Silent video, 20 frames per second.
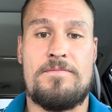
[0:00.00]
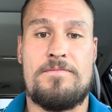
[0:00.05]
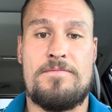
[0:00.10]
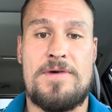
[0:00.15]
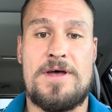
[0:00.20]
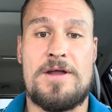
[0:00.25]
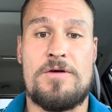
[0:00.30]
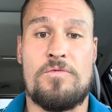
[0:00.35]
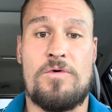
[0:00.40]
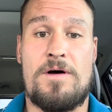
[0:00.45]

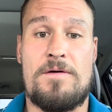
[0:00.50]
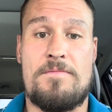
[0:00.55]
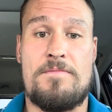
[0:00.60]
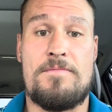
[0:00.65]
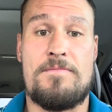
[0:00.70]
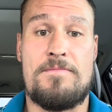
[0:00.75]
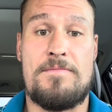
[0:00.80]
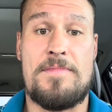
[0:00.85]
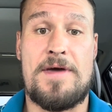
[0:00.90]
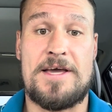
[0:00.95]
been what
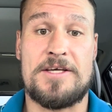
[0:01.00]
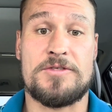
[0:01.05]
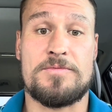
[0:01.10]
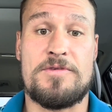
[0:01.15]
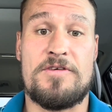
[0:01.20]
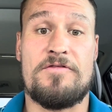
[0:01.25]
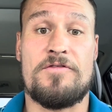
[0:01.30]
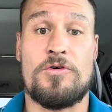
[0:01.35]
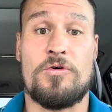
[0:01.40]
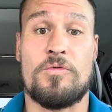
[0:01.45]
makes
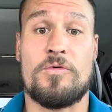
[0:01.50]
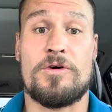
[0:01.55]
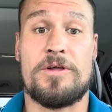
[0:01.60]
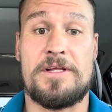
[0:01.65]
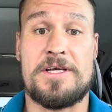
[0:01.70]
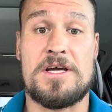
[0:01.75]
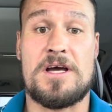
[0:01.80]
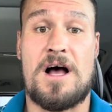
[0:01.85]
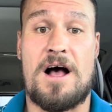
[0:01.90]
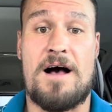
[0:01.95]
me feel
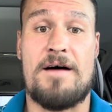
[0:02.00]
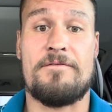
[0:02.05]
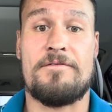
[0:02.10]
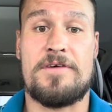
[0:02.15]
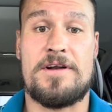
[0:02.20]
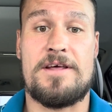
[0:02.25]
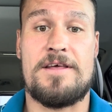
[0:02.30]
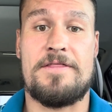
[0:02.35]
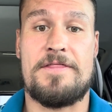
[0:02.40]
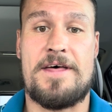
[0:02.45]
really
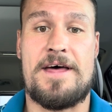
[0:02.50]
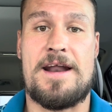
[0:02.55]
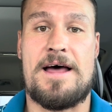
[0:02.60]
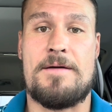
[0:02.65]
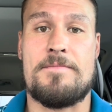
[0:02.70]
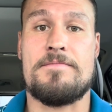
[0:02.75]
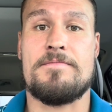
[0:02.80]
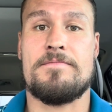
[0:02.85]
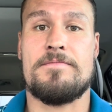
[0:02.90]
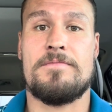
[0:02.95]
confident that
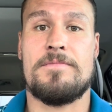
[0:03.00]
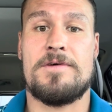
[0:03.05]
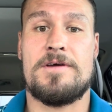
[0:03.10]
I'm